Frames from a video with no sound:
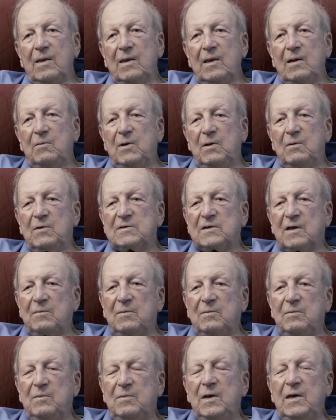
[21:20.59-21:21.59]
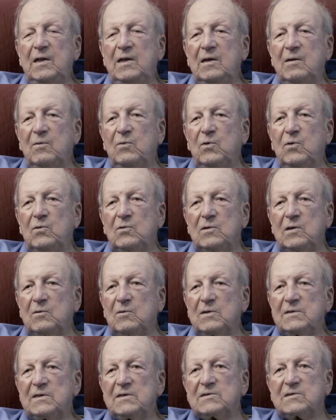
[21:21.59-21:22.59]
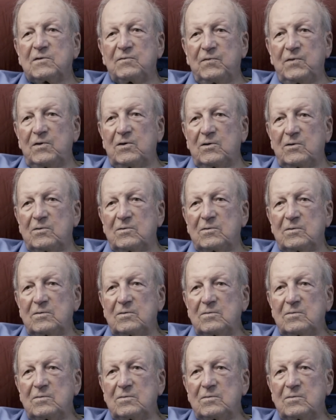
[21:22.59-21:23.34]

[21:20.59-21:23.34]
It was a medium wound. It wasn't severe.